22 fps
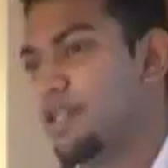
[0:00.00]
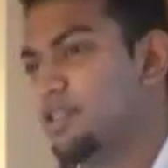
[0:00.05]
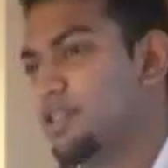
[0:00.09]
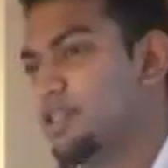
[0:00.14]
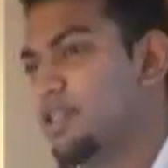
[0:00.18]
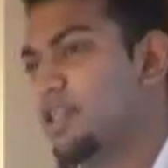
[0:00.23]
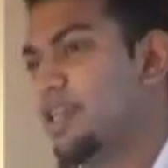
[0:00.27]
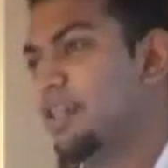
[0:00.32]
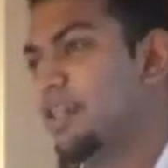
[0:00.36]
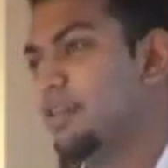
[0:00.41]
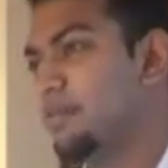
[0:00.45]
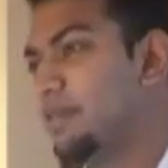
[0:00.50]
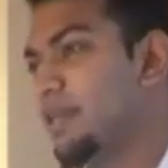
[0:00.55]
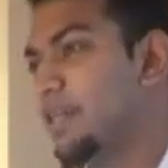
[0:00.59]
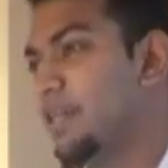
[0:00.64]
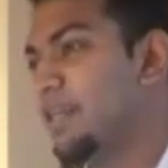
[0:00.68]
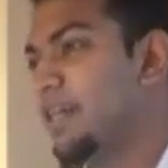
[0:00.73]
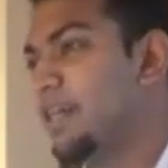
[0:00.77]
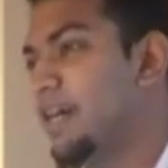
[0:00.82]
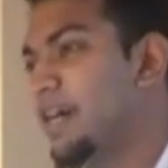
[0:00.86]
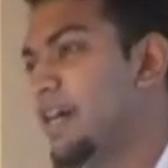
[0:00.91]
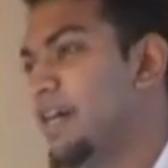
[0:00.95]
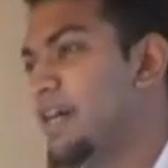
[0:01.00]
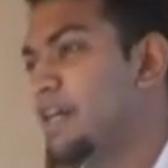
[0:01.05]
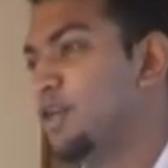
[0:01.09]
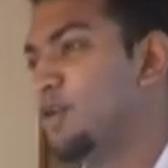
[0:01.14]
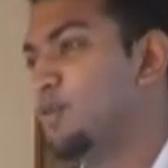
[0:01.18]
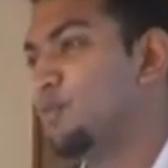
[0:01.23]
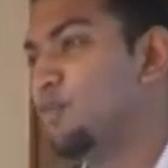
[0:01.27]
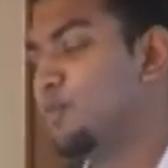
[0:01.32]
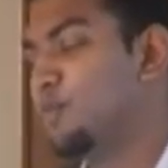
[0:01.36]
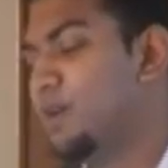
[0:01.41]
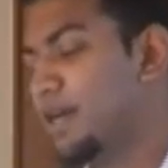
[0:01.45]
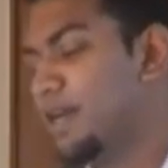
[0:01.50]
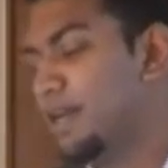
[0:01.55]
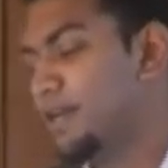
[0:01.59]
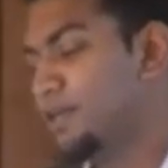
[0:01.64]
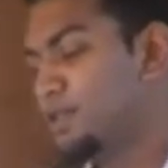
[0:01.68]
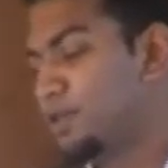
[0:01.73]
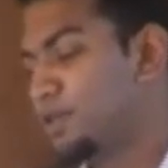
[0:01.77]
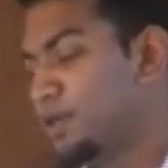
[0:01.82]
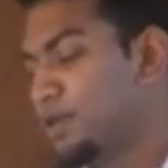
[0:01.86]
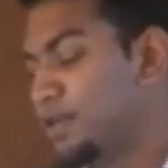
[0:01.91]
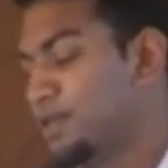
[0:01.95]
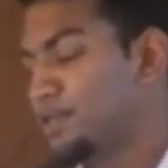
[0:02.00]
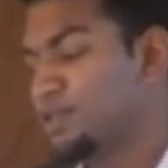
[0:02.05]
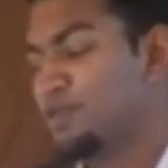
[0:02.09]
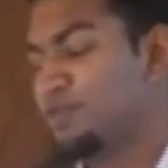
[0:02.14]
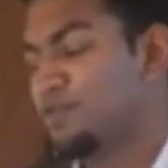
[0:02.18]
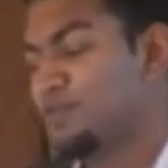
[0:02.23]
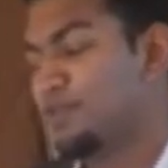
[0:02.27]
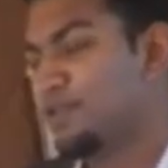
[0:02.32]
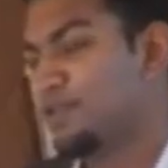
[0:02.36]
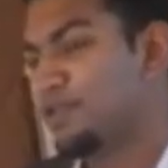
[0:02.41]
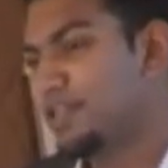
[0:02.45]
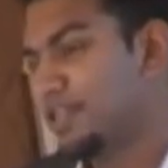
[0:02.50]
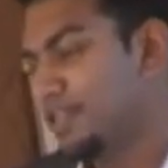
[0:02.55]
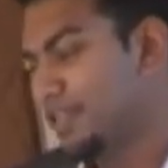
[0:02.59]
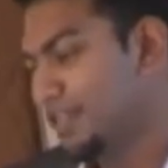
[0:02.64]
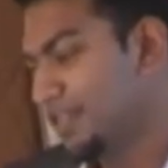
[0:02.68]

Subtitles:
digital media, mobile and so on and so forth.